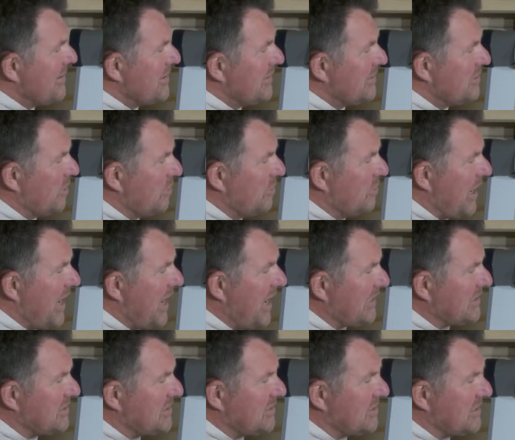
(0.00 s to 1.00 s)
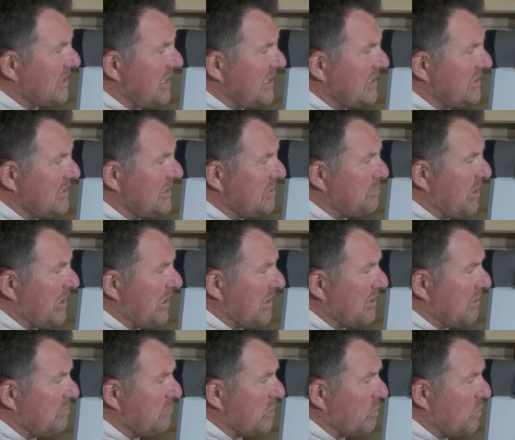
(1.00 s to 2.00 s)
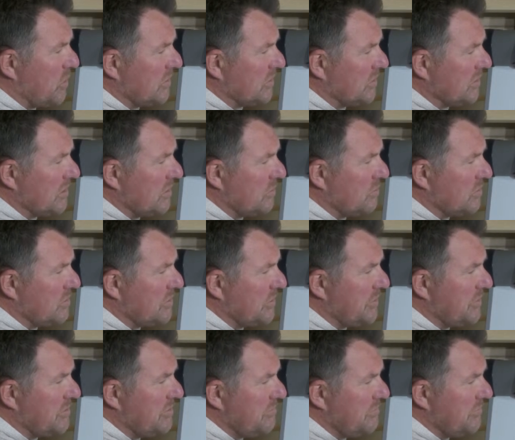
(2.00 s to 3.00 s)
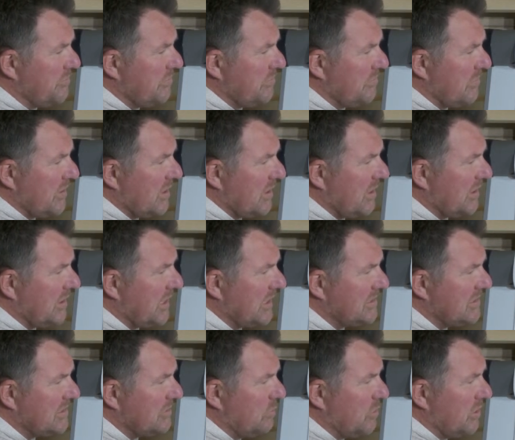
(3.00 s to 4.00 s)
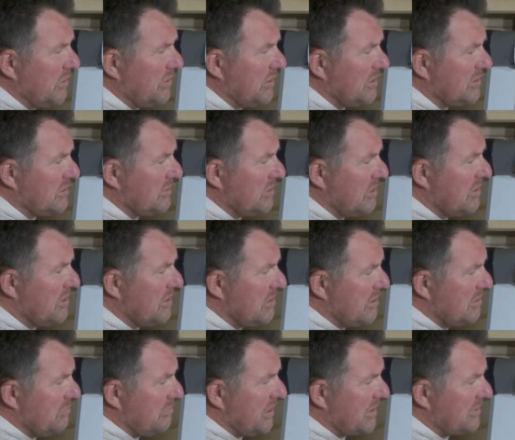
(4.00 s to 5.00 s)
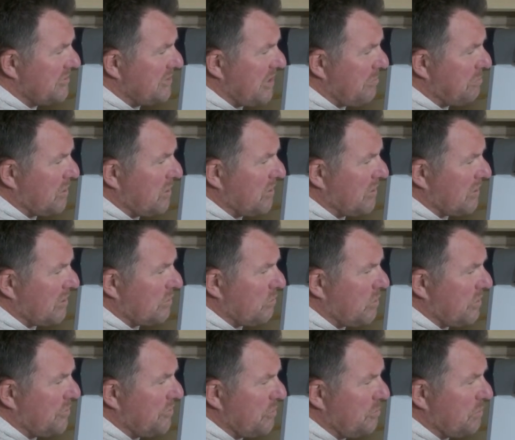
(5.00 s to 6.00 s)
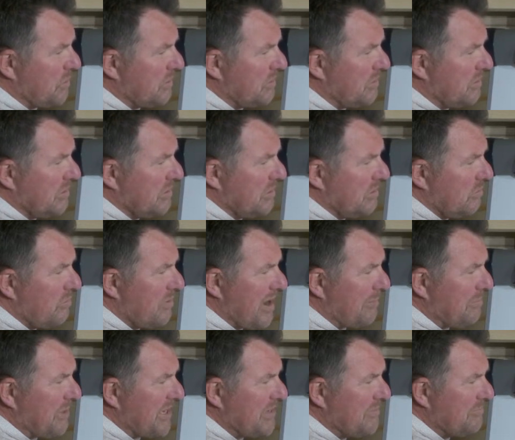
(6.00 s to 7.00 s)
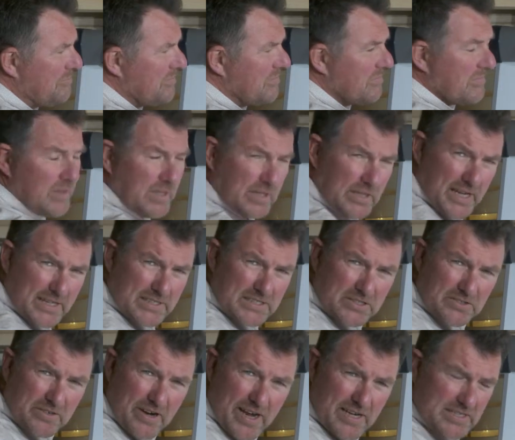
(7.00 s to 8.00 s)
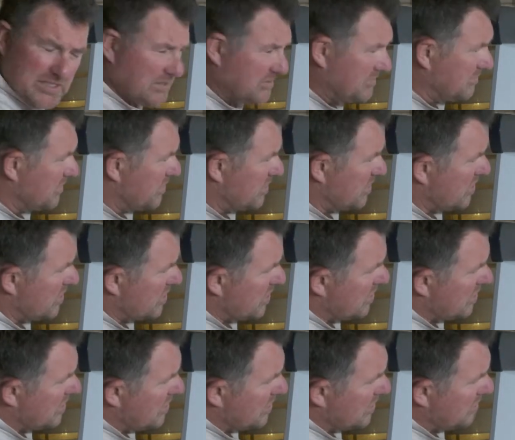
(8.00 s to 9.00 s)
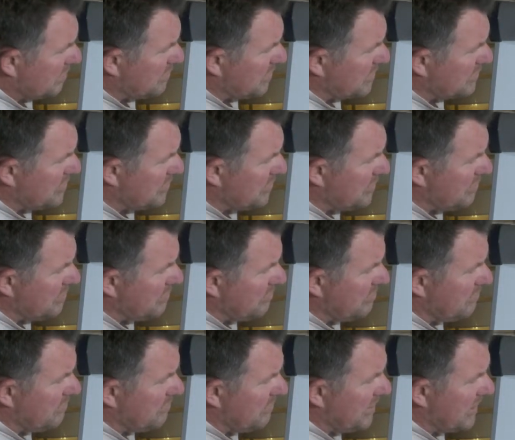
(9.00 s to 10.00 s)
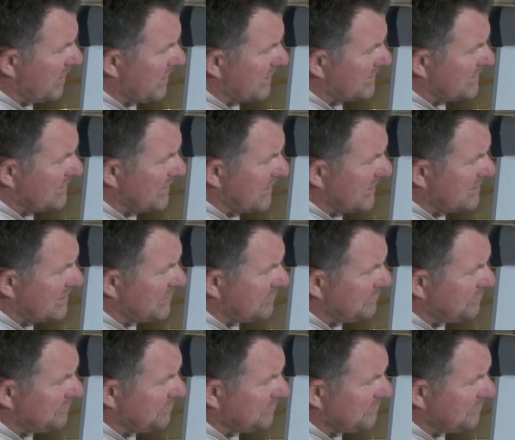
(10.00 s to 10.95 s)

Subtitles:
so exercise is my number one go-to, and that's the one that's my triple or quadruple whammy against stress. Number two, relaxation.